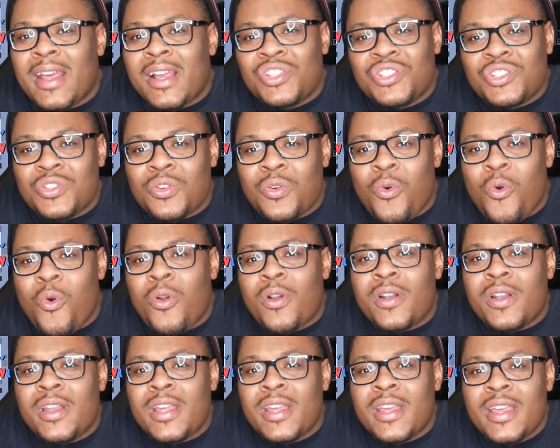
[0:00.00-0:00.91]
I just
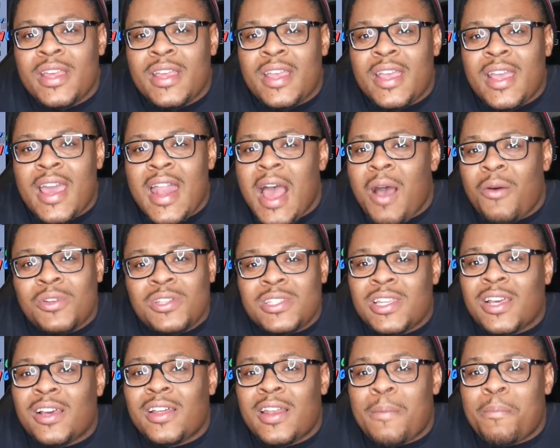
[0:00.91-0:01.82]
ordered it and I was
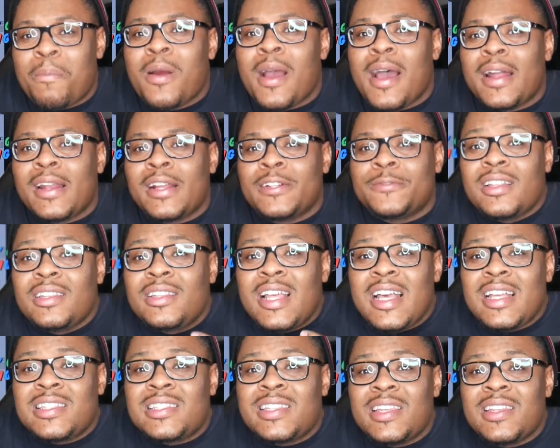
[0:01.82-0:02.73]
selling a product. The
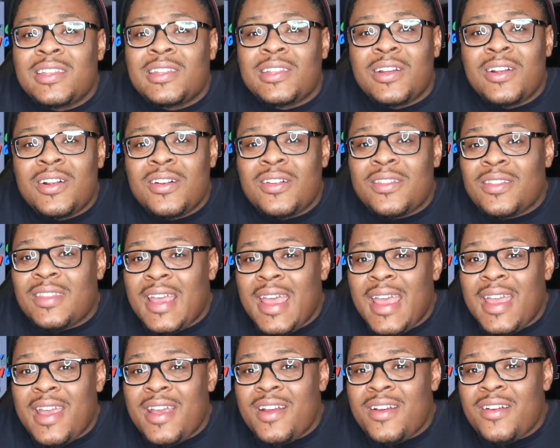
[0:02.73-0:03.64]
lesson learned
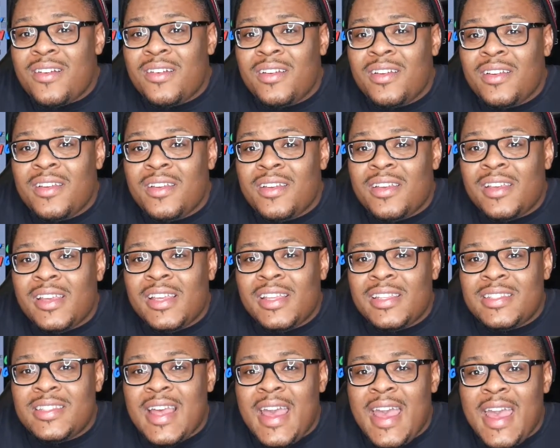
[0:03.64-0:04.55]
there
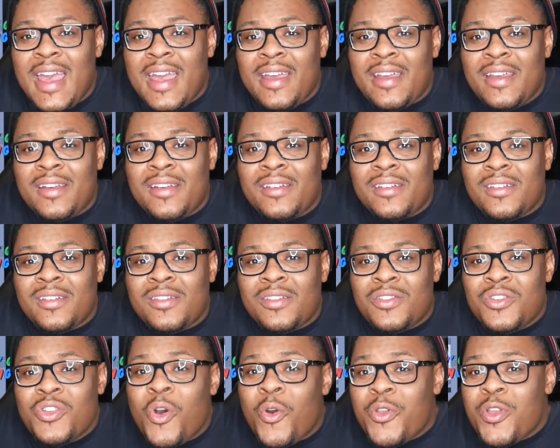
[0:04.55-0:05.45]
is that
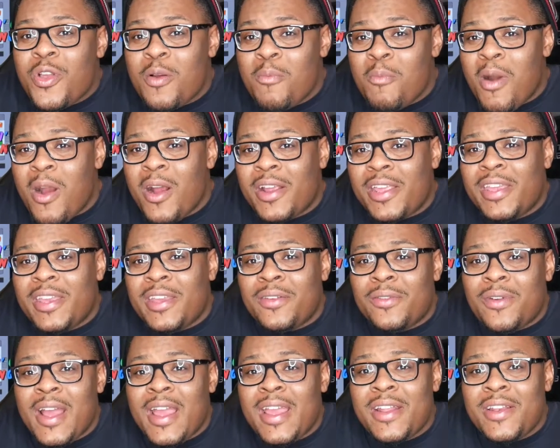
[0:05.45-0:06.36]
know your
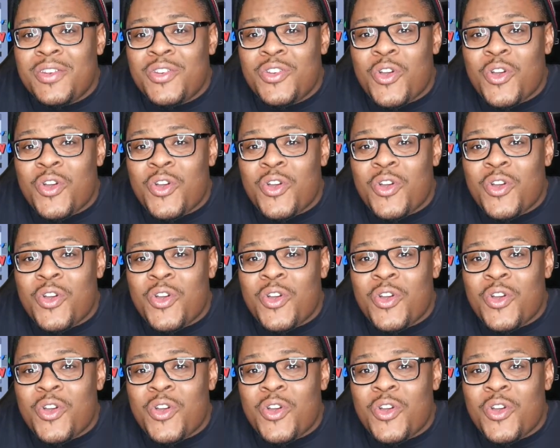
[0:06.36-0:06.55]
market, right?